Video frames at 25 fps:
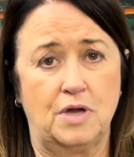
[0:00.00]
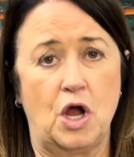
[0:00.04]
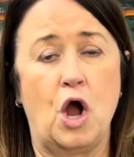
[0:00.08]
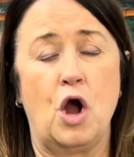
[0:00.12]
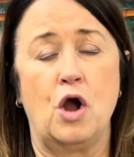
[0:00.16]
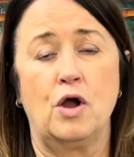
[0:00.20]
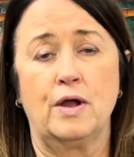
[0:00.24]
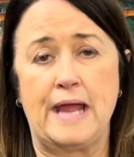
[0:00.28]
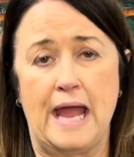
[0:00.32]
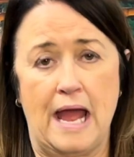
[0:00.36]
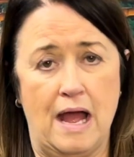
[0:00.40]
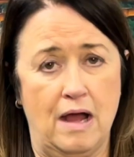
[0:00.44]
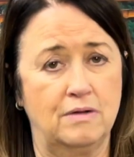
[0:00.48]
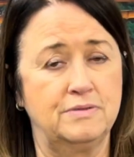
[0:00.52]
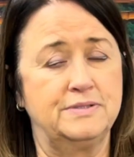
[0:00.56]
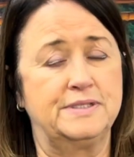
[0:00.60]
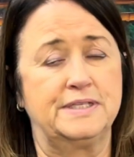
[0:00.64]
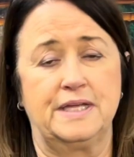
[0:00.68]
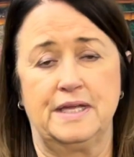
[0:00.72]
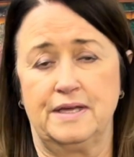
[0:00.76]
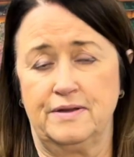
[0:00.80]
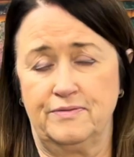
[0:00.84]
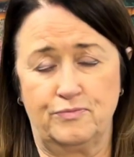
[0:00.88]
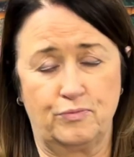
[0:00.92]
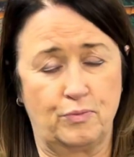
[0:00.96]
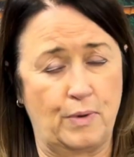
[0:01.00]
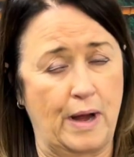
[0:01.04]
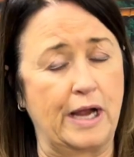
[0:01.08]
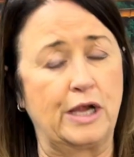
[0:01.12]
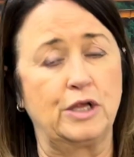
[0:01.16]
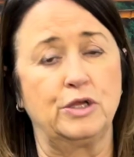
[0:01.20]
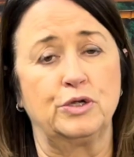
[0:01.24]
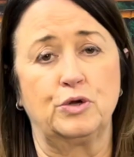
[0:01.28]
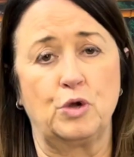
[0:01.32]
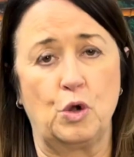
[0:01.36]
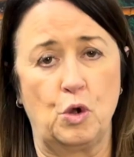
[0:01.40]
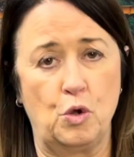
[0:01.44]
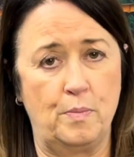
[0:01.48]
All cows give
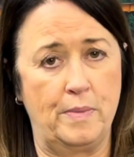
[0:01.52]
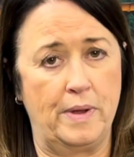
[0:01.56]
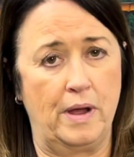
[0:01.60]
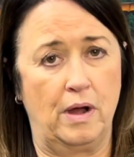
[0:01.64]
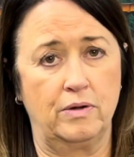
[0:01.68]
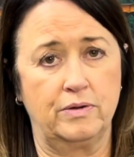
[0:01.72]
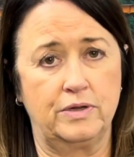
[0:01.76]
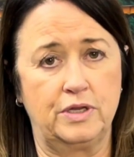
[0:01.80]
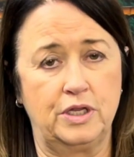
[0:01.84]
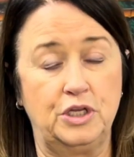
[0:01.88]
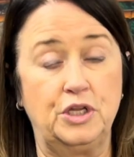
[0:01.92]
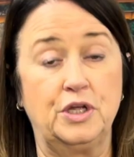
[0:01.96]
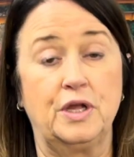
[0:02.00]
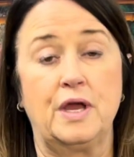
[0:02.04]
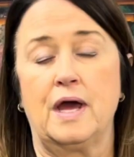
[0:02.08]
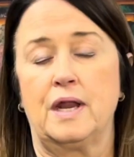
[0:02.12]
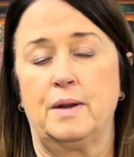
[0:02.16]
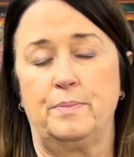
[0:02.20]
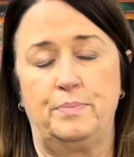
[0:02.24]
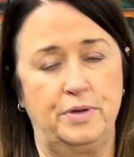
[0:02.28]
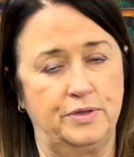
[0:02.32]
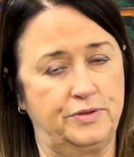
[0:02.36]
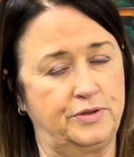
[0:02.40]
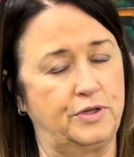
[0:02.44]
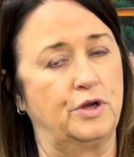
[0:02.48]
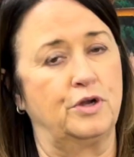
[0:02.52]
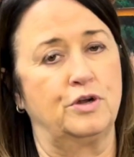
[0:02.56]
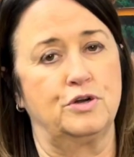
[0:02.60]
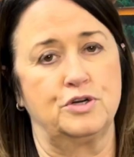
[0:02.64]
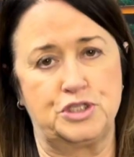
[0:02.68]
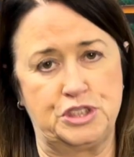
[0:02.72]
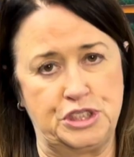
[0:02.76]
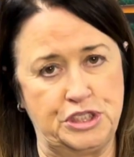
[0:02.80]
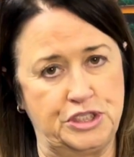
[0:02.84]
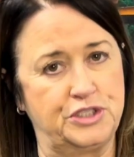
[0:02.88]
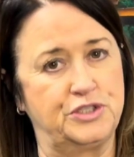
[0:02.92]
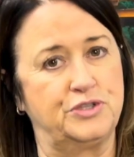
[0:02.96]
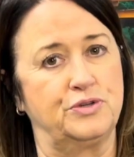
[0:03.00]
regular old milk. You got to put the
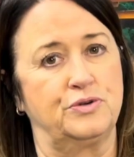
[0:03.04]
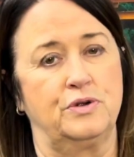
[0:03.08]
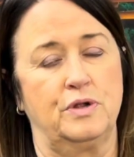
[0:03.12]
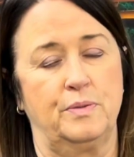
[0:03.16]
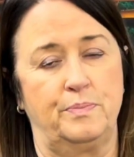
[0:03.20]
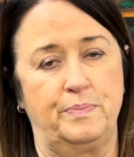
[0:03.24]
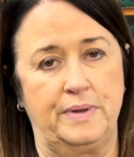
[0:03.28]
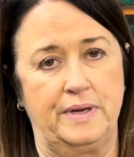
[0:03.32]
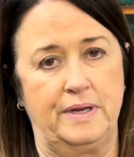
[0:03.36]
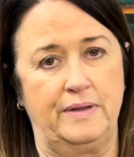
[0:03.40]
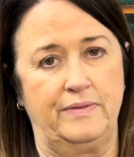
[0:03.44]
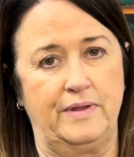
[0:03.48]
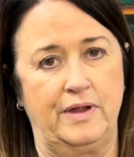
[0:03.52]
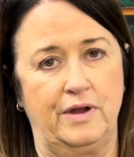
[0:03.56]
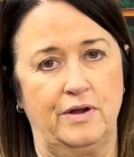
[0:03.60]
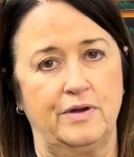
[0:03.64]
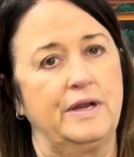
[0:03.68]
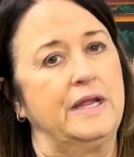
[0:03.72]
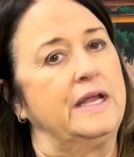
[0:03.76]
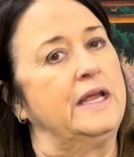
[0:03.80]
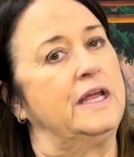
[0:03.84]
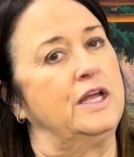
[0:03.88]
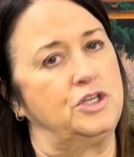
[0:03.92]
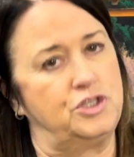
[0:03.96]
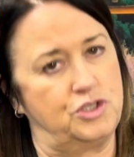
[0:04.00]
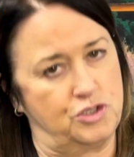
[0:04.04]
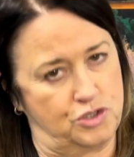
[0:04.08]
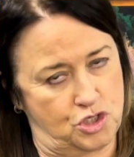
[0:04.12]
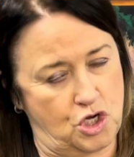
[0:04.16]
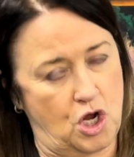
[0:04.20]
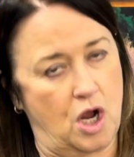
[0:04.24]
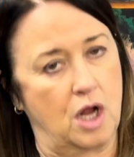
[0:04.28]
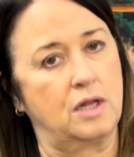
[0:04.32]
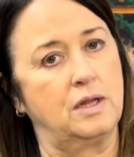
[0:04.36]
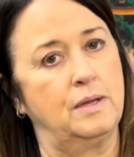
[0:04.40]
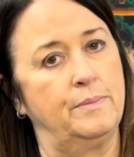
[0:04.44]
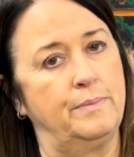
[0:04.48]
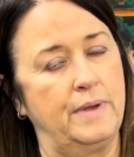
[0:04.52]
Hershey syrup in there to get your
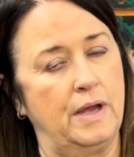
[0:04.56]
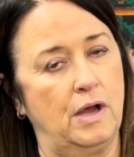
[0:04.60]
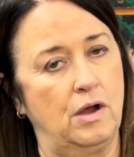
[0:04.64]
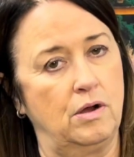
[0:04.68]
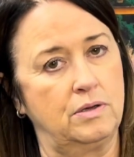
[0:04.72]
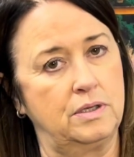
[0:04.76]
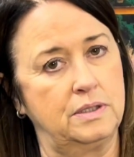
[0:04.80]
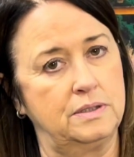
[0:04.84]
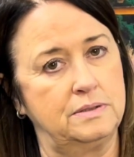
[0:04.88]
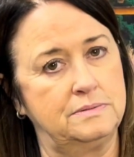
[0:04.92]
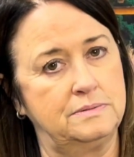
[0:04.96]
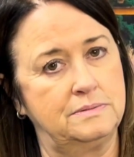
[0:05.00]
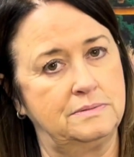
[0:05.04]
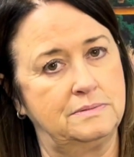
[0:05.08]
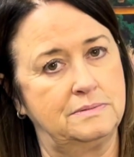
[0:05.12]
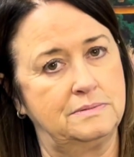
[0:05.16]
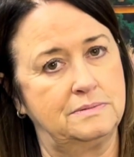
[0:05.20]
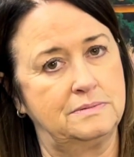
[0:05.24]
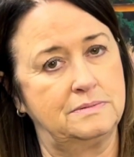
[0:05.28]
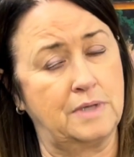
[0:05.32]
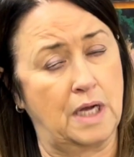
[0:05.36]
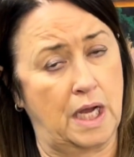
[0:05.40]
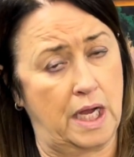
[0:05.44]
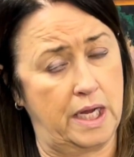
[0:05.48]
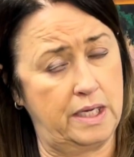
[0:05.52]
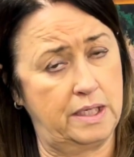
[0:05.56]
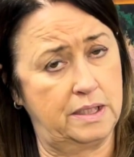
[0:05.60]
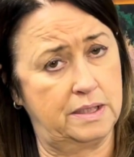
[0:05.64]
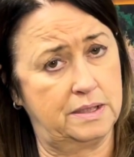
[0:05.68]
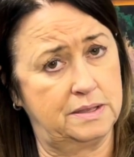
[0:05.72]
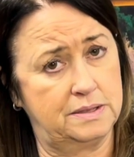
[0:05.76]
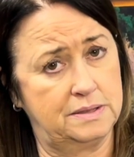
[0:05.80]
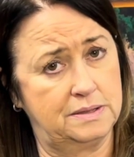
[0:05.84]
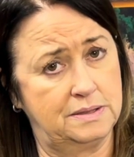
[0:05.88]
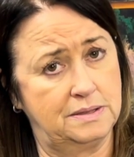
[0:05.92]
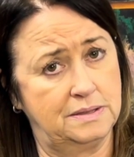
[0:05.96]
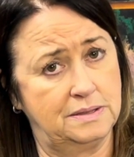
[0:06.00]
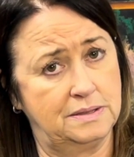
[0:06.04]
chocolate milk, right?
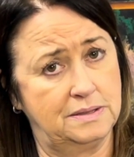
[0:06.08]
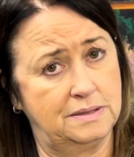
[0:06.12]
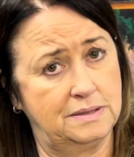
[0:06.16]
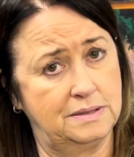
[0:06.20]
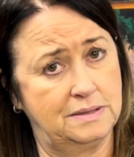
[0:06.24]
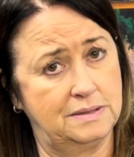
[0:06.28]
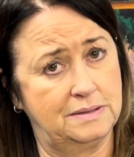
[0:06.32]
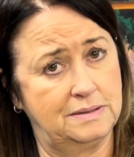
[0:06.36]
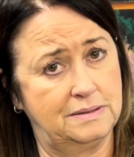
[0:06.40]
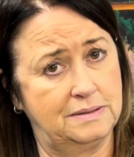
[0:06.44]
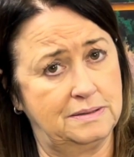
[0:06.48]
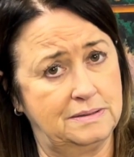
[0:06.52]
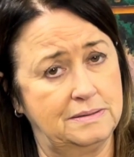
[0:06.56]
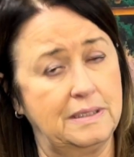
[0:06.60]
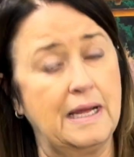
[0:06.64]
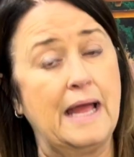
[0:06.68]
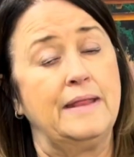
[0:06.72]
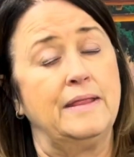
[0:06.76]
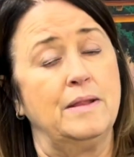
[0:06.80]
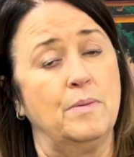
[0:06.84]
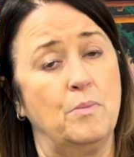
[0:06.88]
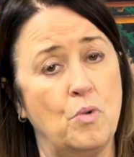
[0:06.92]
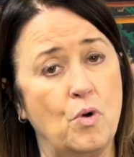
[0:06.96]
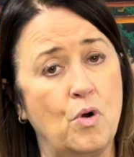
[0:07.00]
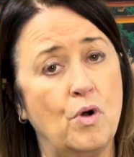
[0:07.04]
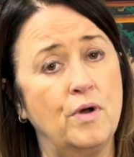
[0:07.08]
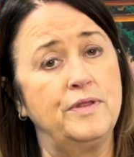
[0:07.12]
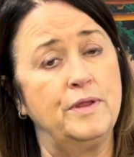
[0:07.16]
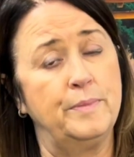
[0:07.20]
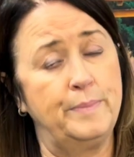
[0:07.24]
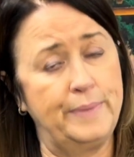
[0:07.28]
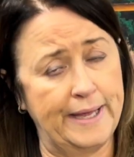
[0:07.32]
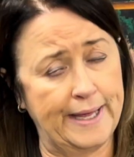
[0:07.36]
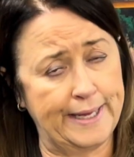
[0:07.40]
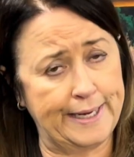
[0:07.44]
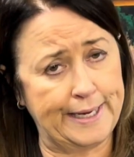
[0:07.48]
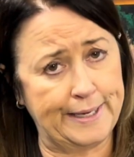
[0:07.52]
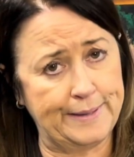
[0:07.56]
And the more the
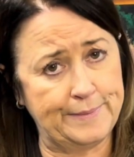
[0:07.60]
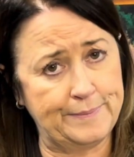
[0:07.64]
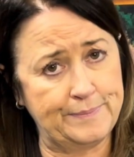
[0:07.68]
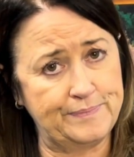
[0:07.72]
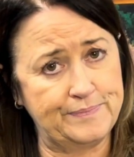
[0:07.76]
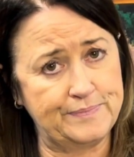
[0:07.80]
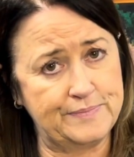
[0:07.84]
better.